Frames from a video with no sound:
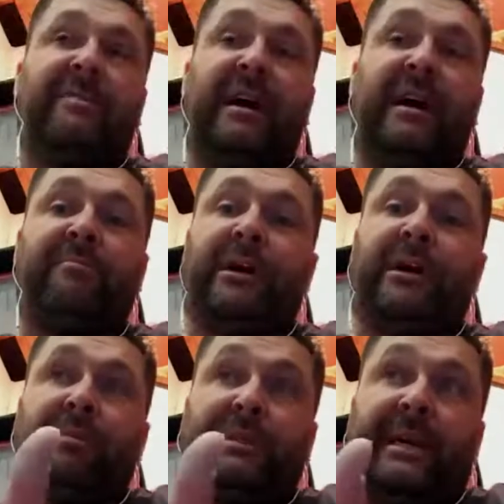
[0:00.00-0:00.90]
my own
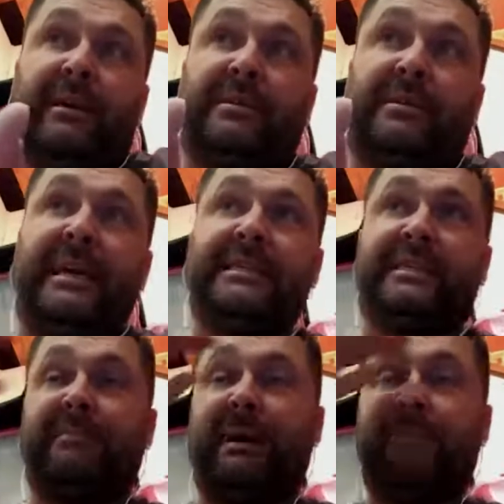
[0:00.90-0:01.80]
particular taste. That
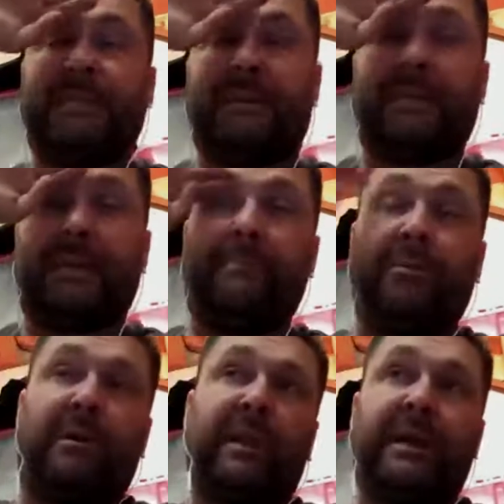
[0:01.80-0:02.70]
might be something that I put on
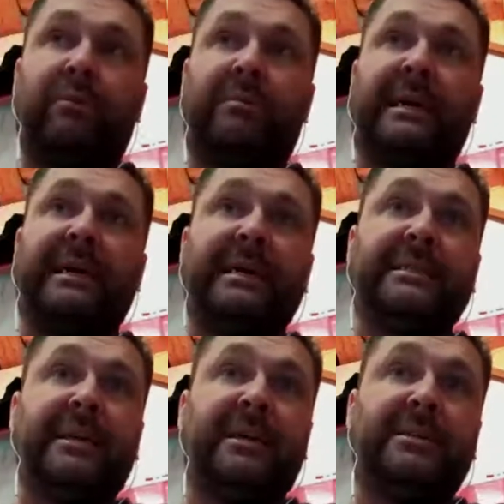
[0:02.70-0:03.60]
like one of my kids'
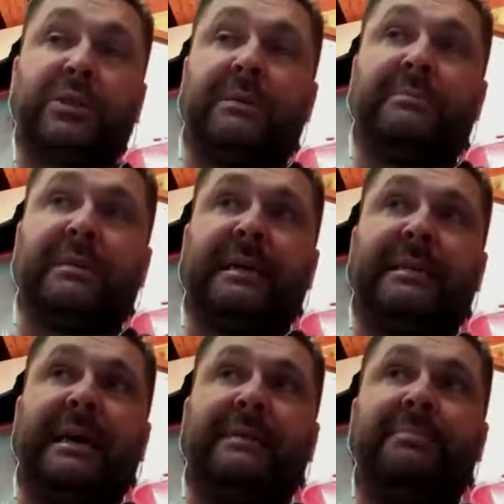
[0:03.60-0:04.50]
guns or something like
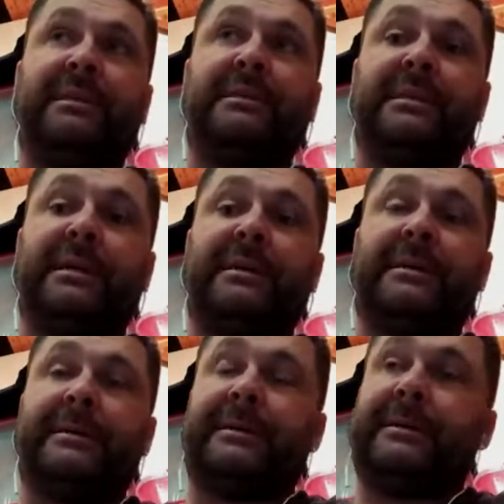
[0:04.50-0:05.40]
that. But
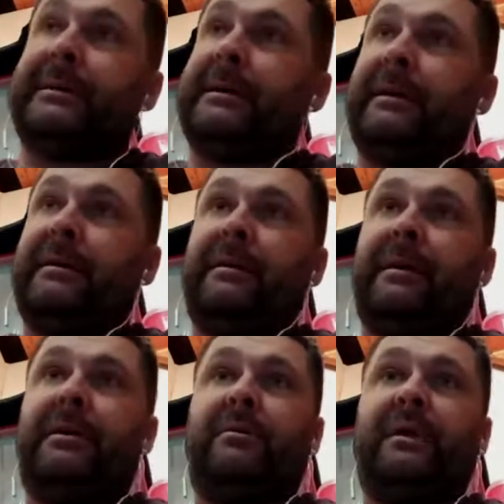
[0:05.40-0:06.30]

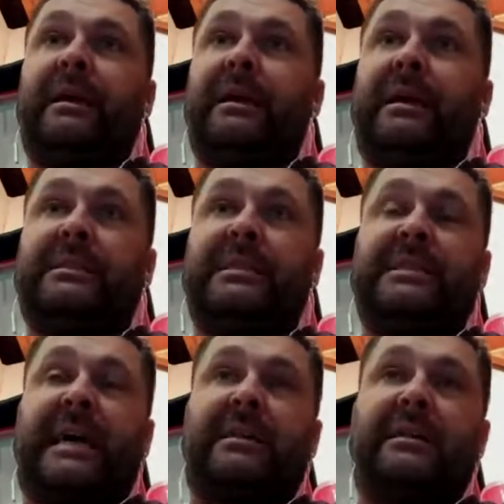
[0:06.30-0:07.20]
it's
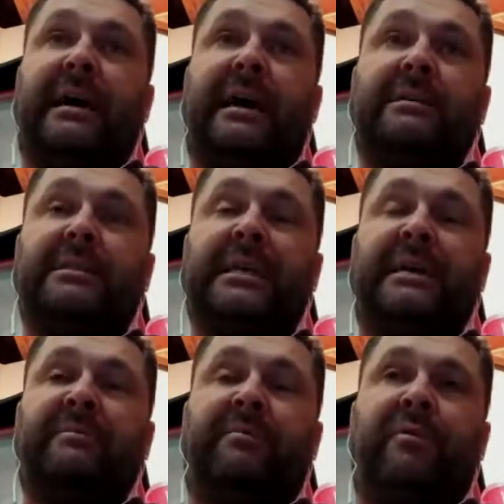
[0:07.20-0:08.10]
exactly that. Save
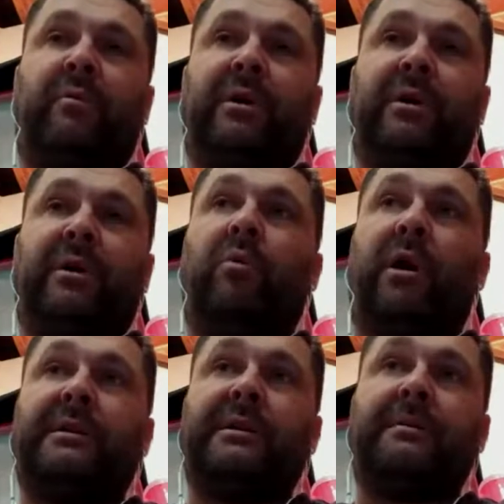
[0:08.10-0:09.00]
up for what you
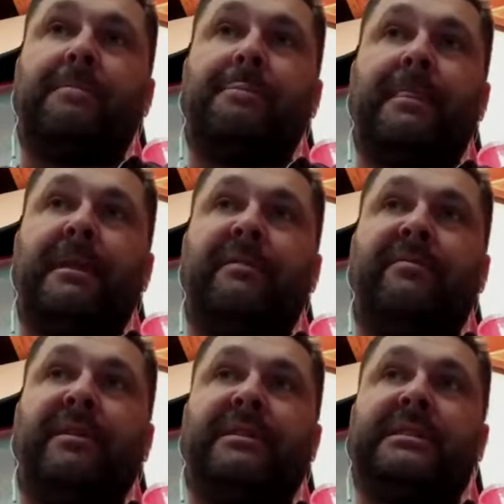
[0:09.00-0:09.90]
want. If
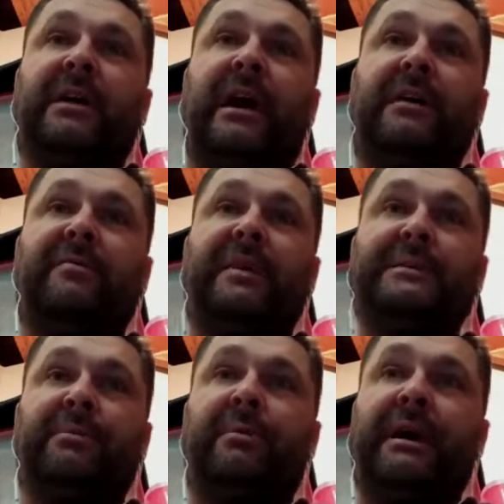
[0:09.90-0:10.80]
it's not feasible
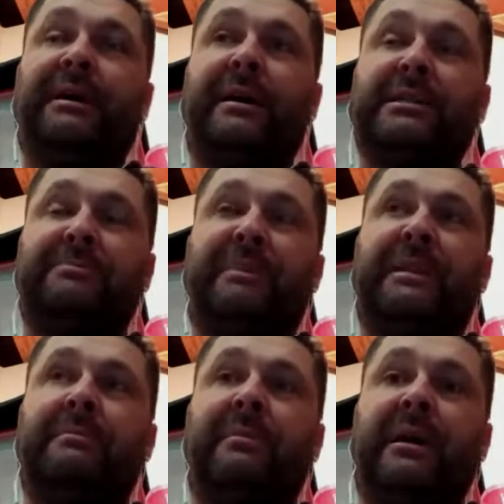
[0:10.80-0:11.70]
right now, spend the
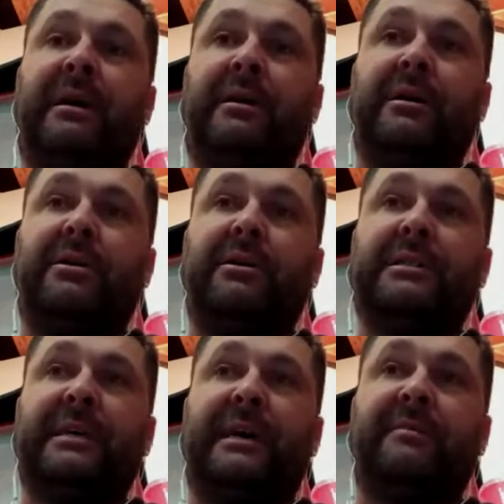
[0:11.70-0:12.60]
money on a good
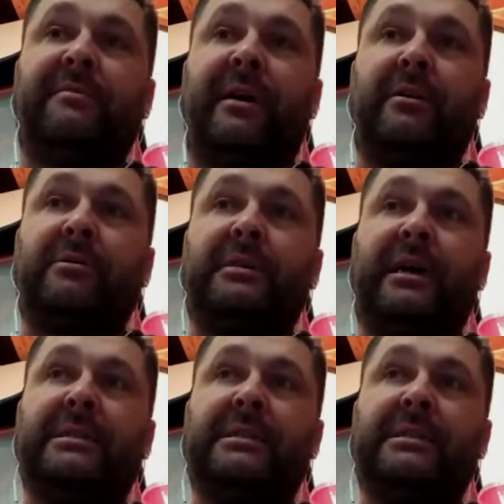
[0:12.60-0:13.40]
set of iron sights